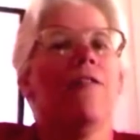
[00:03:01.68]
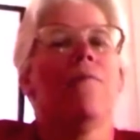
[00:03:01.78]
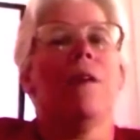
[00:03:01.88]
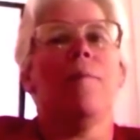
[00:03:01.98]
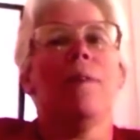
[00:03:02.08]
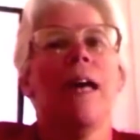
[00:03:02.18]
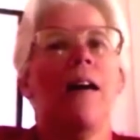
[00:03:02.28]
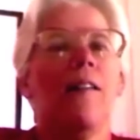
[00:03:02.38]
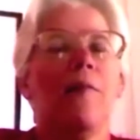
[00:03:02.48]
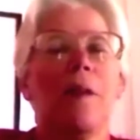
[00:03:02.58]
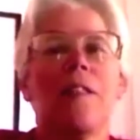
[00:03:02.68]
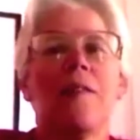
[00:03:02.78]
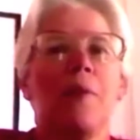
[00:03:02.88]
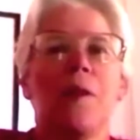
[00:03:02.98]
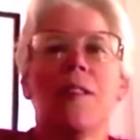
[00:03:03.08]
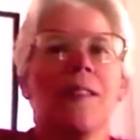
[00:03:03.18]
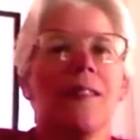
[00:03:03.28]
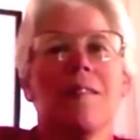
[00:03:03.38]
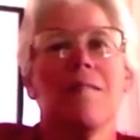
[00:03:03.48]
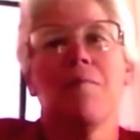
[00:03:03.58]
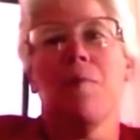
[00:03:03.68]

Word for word: ripped out of my support system